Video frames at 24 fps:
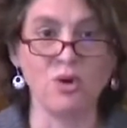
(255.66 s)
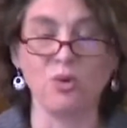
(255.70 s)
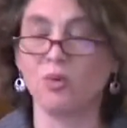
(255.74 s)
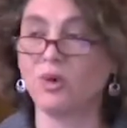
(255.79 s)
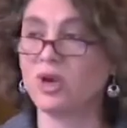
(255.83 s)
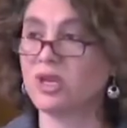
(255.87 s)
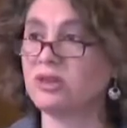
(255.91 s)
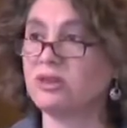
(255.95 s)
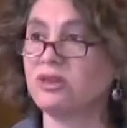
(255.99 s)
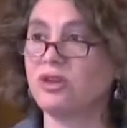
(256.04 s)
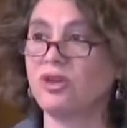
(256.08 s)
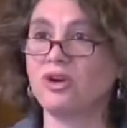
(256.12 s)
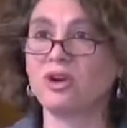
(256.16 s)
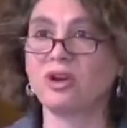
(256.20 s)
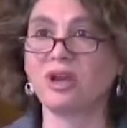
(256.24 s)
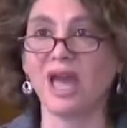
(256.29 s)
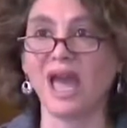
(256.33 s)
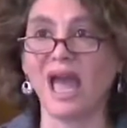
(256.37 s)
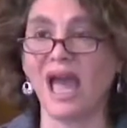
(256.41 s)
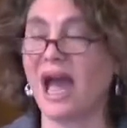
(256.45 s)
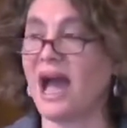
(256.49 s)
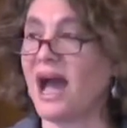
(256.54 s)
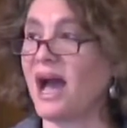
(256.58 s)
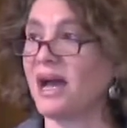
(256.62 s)
we'll look
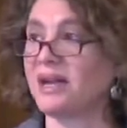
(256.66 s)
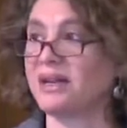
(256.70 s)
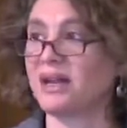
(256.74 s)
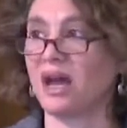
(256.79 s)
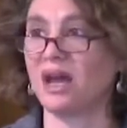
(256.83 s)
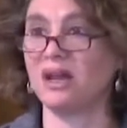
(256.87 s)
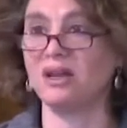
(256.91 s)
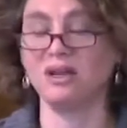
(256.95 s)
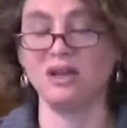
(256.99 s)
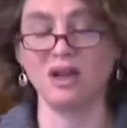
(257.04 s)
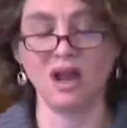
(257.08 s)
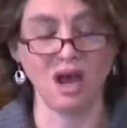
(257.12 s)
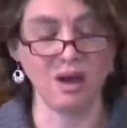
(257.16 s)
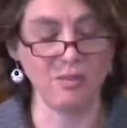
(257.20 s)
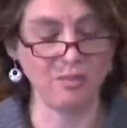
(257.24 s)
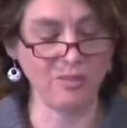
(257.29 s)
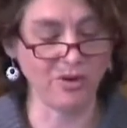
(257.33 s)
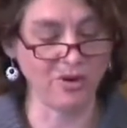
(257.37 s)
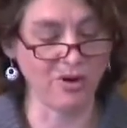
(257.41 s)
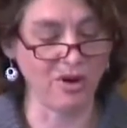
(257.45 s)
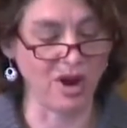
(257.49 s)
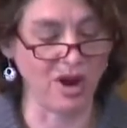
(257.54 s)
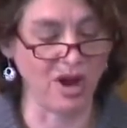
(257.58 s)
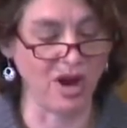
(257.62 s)
at a
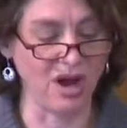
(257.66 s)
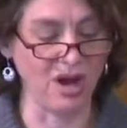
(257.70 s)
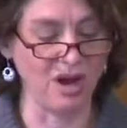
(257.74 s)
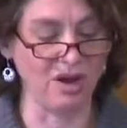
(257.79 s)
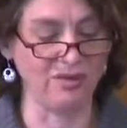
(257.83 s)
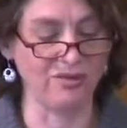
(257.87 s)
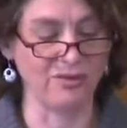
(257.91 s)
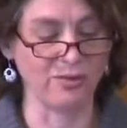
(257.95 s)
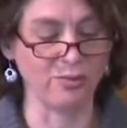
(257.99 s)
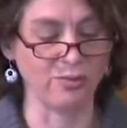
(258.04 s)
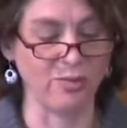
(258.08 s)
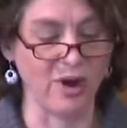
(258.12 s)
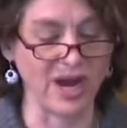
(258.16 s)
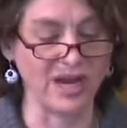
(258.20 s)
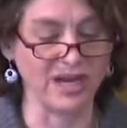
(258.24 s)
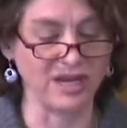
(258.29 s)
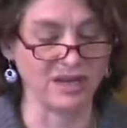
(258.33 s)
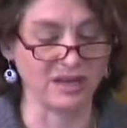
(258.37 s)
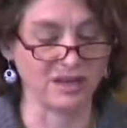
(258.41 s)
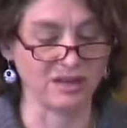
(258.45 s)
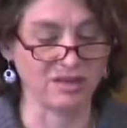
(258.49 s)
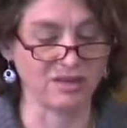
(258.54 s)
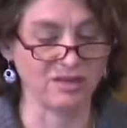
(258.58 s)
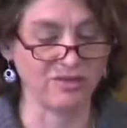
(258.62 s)
number of
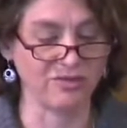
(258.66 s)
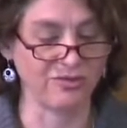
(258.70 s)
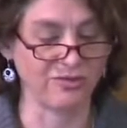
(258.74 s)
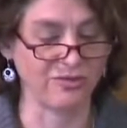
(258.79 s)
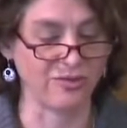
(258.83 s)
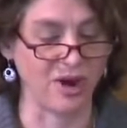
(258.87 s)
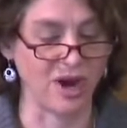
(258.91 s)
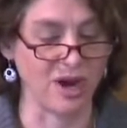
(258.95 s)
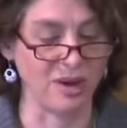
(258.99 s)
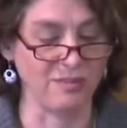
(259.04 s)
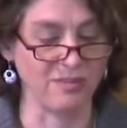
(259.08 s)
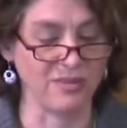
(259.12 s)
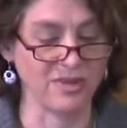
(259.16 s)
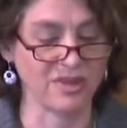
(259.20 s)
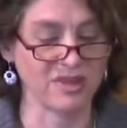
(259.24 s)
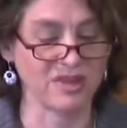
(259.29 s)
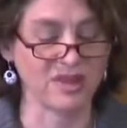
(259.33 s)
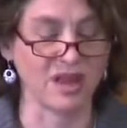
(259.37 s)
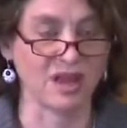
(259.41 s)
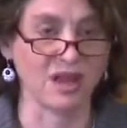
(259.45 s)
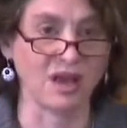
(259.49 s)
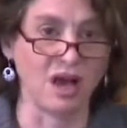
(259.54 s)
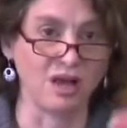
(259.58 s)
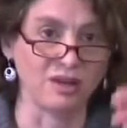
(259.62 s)
writings from
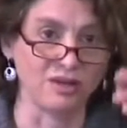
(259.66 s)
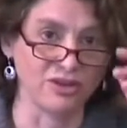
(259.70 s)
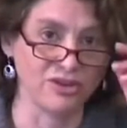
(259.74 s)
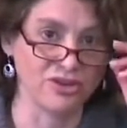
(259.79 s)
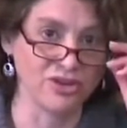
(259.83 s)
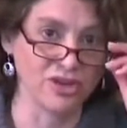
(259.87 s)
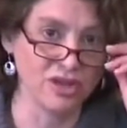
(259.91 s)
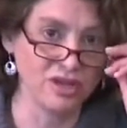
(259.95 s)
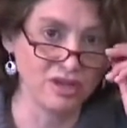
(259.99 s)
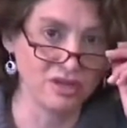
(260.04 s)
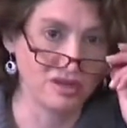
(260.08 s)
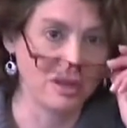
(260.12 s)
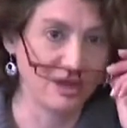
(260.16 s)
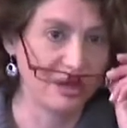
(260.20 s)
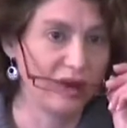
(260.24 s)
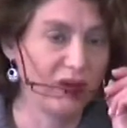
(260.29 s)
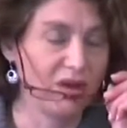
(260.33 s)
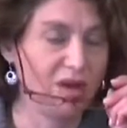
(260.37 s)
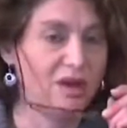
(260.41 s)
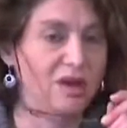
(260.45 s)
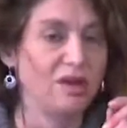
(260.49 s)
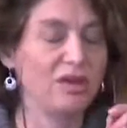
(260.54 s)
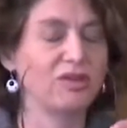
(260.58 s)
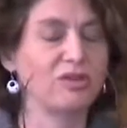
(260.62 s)
psychology.
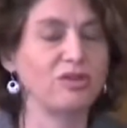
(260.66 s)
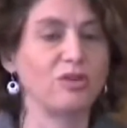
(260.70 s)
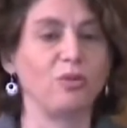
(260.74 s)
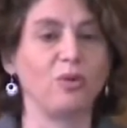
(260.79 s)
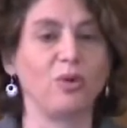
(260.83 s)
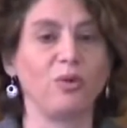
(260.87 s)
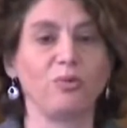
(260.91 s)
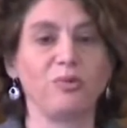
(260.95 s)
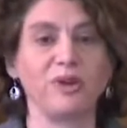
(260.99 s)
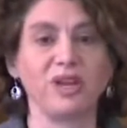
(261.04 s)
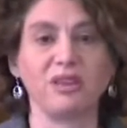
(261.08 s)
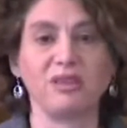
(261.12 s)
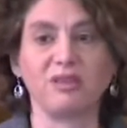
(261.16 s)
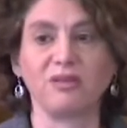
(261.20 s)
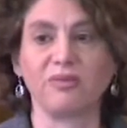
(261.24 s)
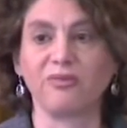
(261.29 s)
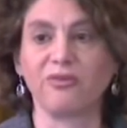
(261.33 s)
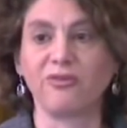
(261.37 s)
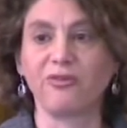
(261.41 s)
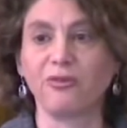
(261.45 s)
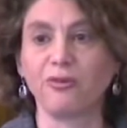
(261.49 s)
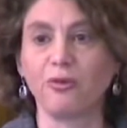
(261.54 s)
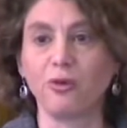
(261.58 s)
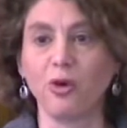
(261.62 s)
So we'll read some
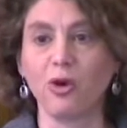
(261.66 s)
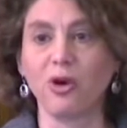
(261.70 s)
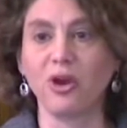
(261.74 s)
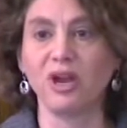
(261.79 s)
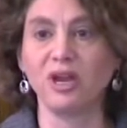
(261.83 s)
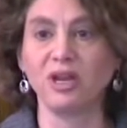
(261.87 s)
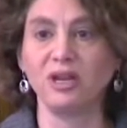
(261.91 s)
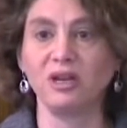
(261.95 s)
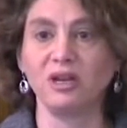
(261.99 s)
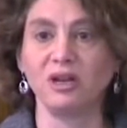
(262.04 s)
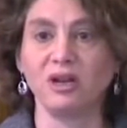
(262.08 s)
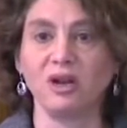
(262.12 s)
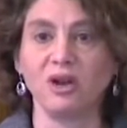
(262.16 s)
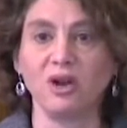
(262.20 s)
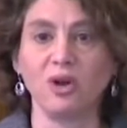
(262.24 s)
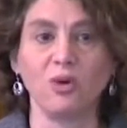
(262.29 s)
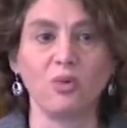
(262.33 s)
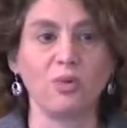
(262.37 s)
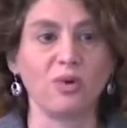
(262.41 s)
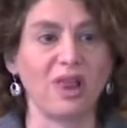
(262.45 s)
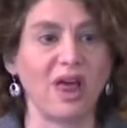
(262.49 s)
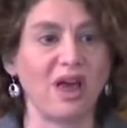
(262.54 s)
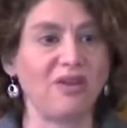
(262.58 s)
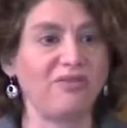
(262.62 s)
Freud,
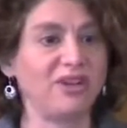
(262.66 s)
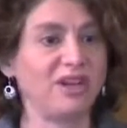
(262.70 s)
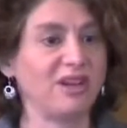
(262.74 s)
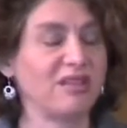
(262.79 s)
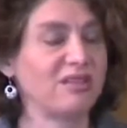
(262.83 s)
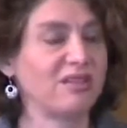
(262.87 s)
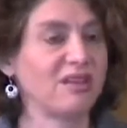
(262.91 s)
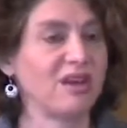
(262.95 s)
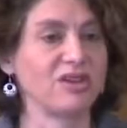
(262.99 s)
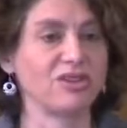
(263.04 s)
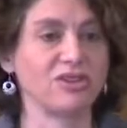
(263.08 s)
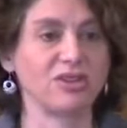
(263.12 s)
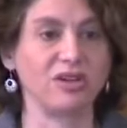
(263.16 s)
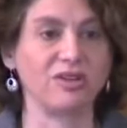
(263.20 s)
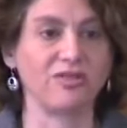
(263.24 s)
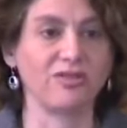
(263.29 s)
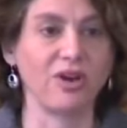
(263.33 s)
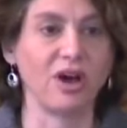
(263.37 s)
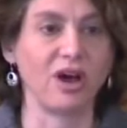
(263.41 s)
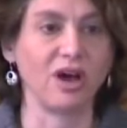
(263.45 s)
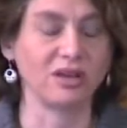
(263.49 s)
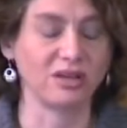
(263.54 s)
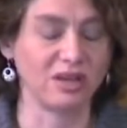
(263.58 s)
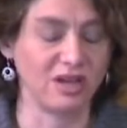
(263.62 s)
we'll have a discussion of
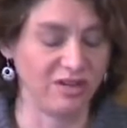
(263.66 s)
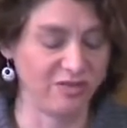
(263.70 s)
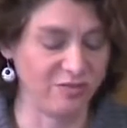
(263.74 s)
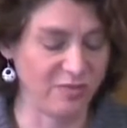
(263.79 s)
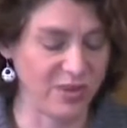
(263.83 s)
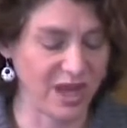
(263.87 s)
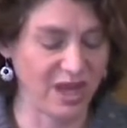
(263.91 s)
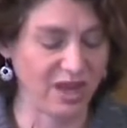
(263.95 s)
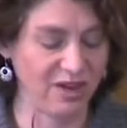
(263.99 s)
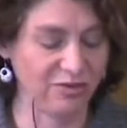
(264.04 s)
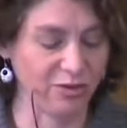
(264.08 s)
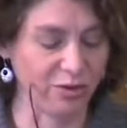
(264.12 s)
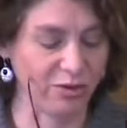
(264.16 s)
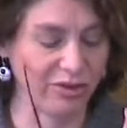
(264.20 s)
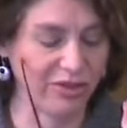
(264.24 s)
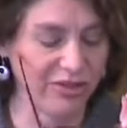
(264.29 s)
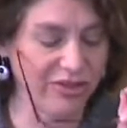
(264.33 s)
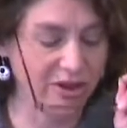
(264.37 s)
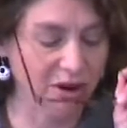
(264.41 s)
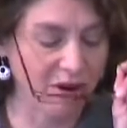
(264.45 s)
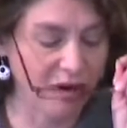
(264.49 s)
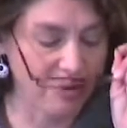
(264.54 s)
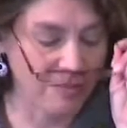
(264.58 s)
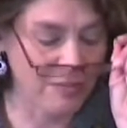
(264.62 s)
cognitive behavioral
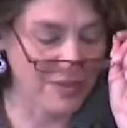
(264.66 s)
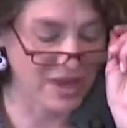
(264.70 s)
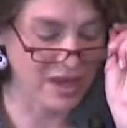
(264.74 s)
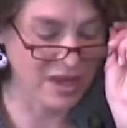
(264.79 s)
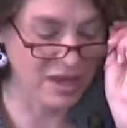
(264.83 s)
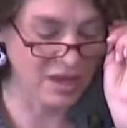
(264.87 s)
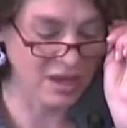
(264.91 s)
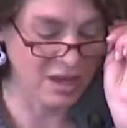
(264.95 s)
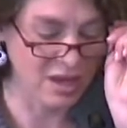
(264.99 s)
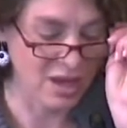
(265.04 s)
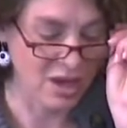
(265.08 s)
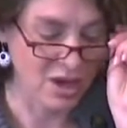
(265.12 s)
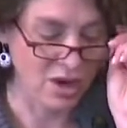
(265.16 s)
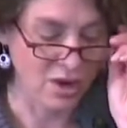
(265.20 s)
therapy,